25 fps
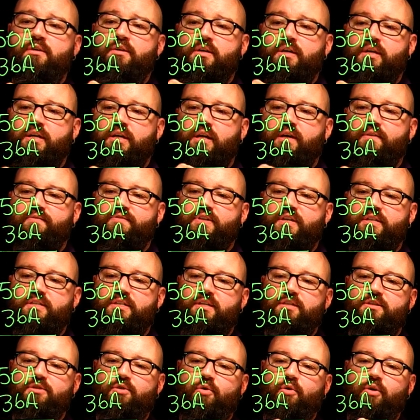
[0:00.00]
Gives us a
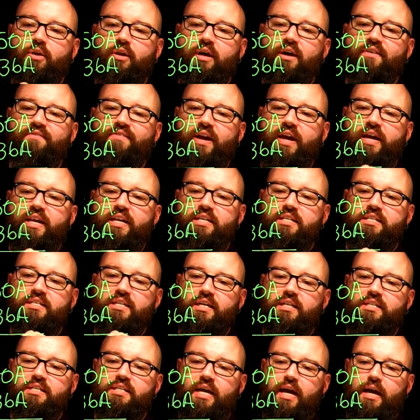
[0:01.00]
total of
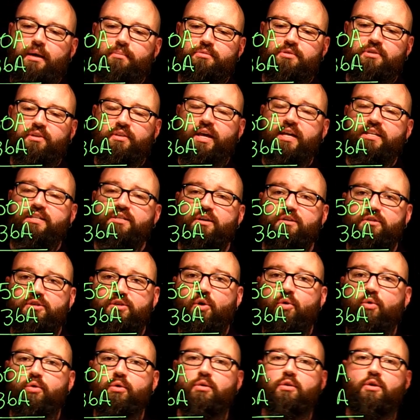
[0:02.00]
86 amps. So that's our
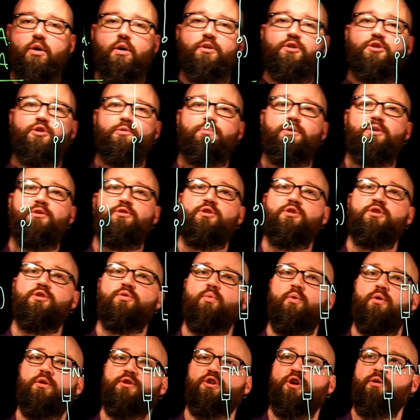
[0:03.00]
total contribution
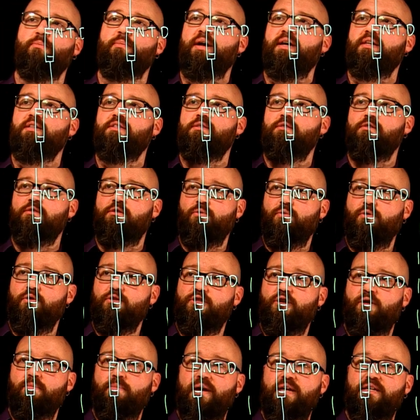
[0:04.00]
towards our
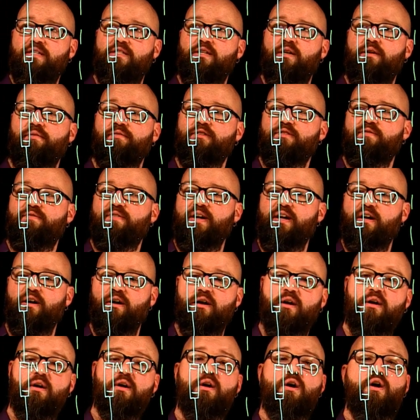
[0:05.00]
main service feeder
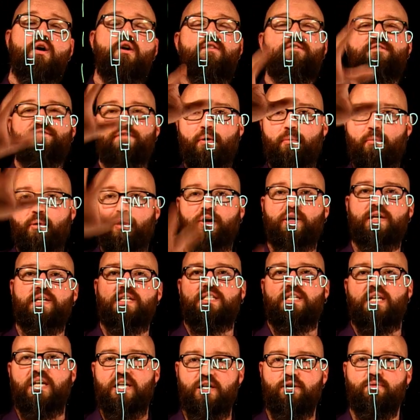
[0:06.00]
from our
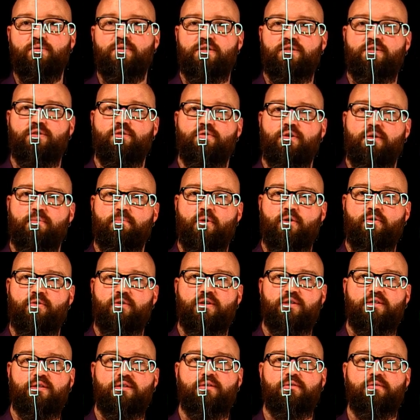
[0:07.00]
continuous duty
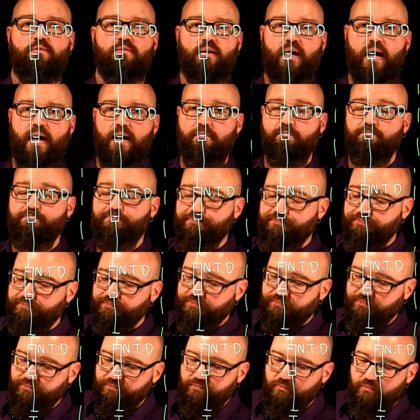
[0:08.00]
motors. Okay,
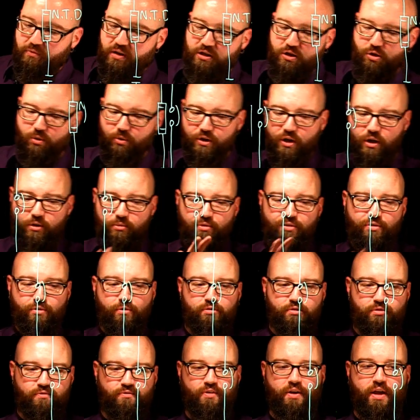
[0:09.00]
so we're done with those
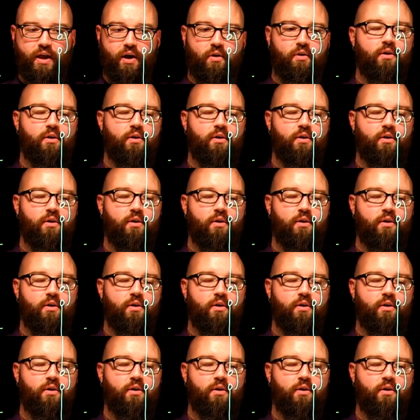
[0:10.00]
for now.